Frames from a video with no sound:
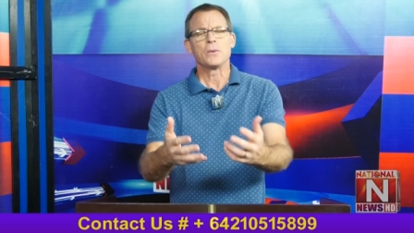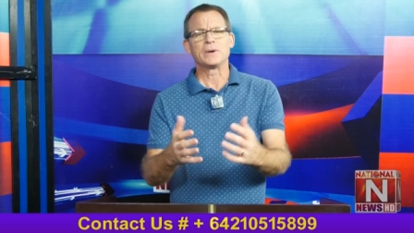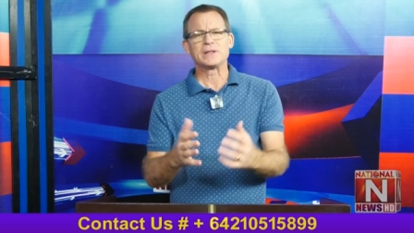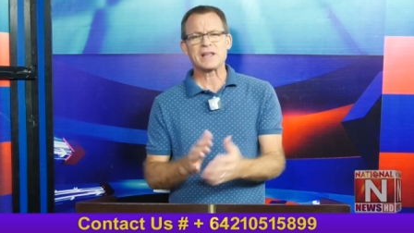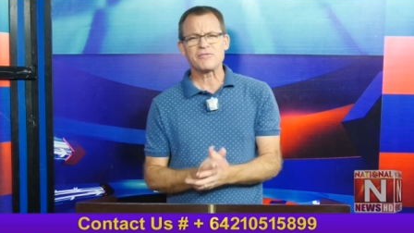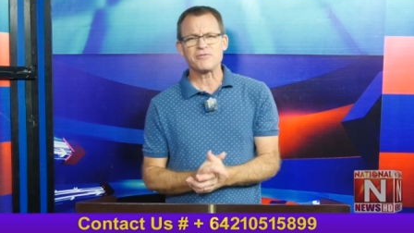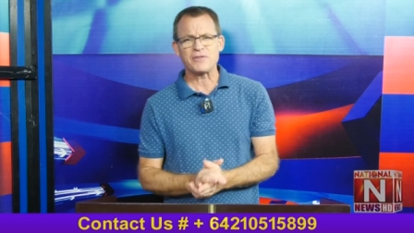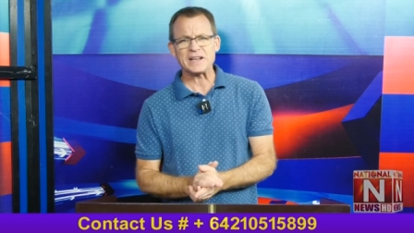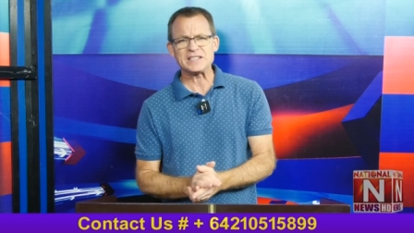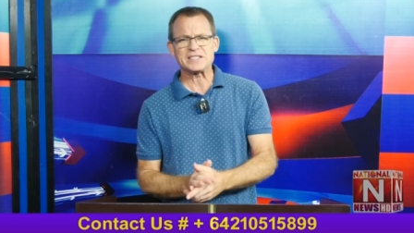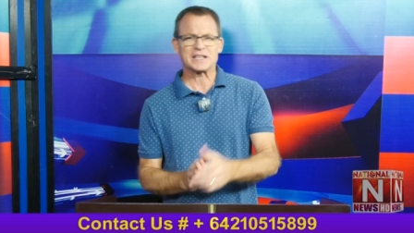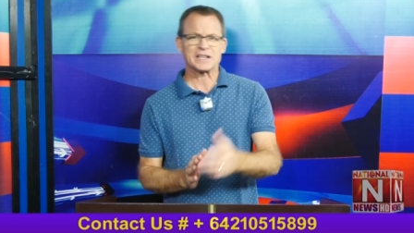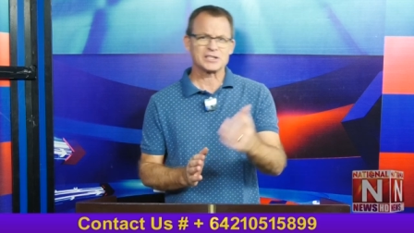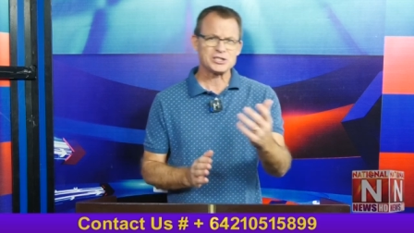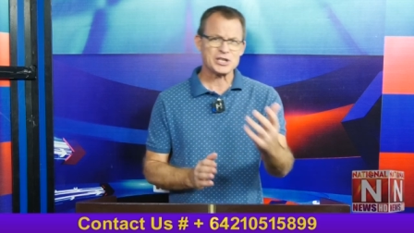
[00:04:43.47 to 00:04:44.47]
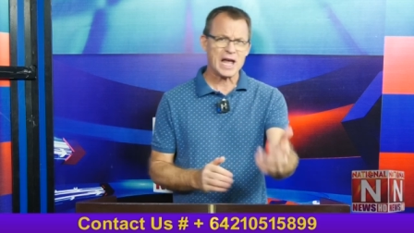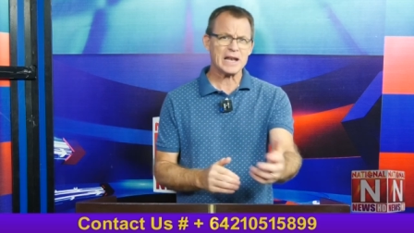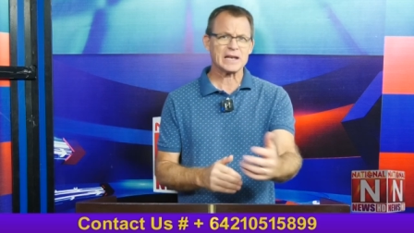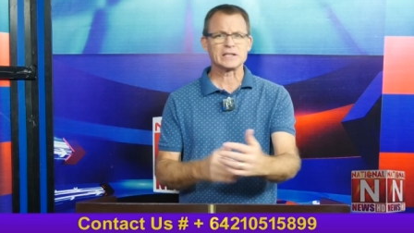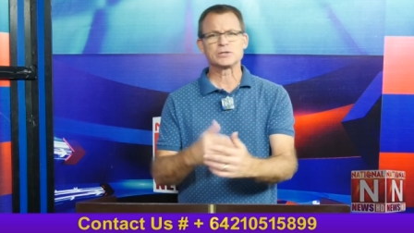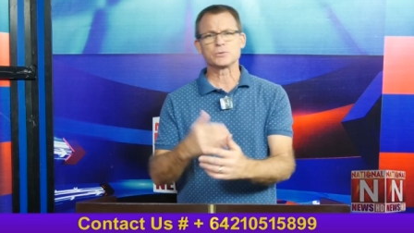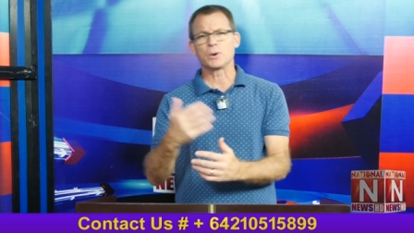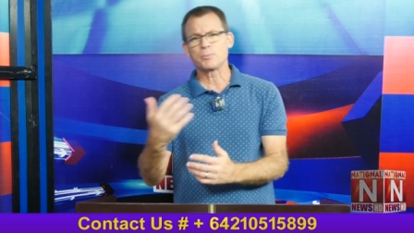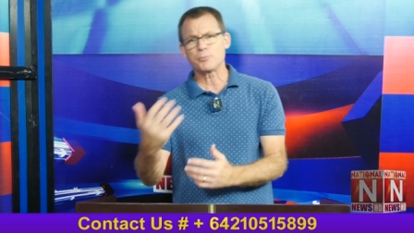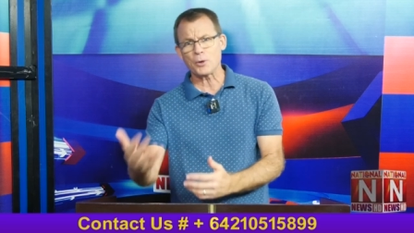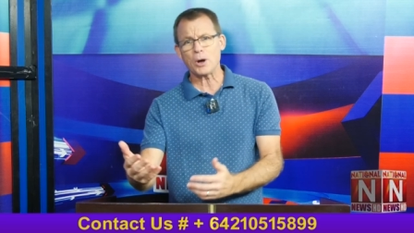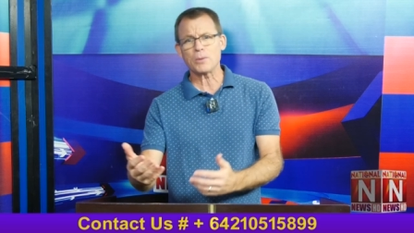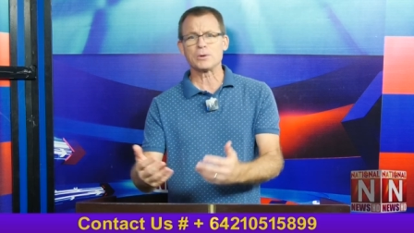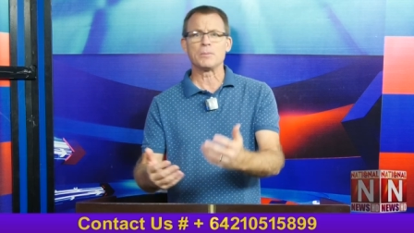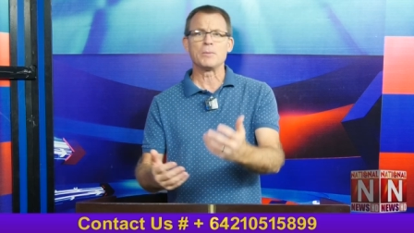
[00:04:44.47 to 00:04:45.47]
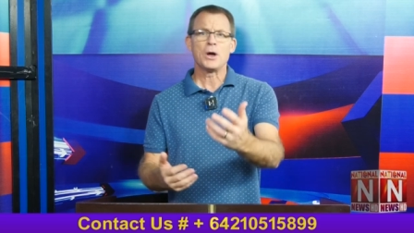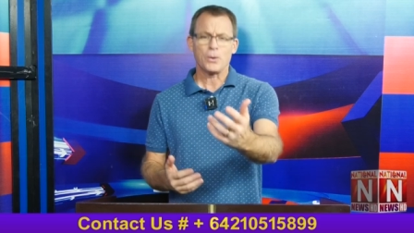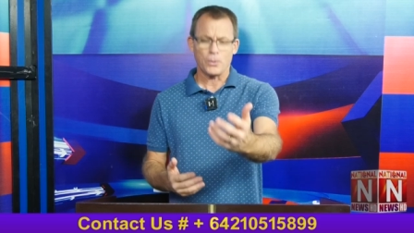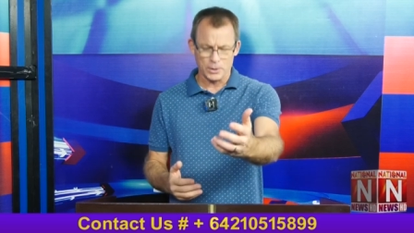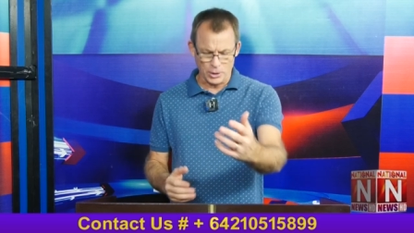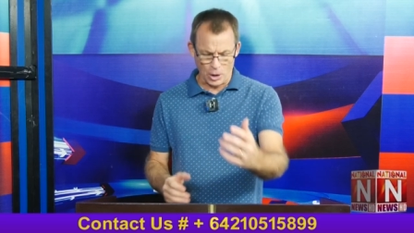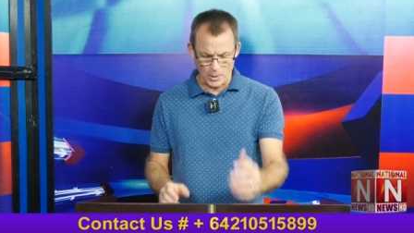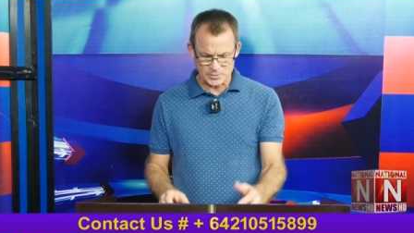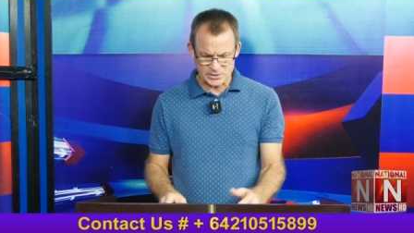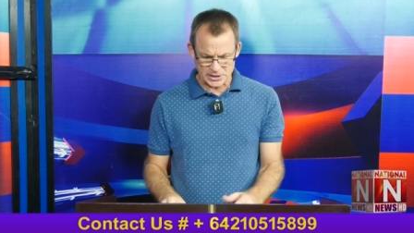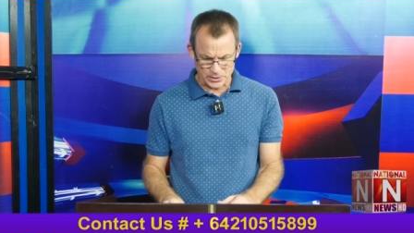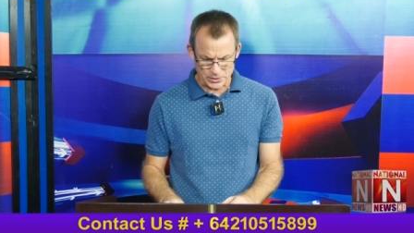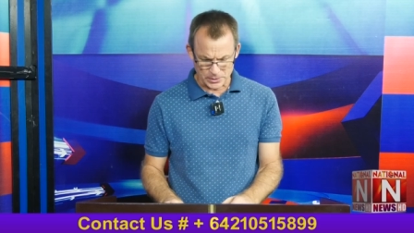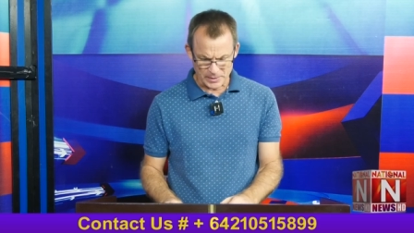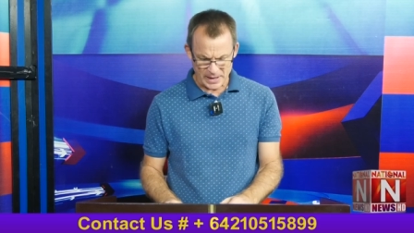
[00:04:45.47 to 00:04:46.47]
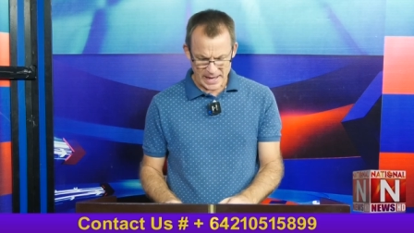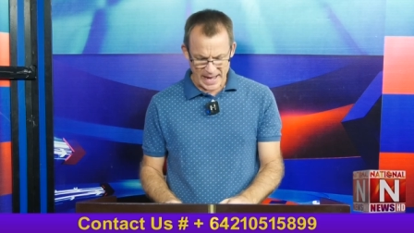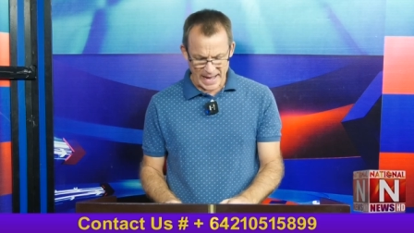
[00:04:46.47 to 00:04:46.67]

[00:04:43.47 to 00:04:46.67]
when they're facing a challenge or a problem or an obstacle.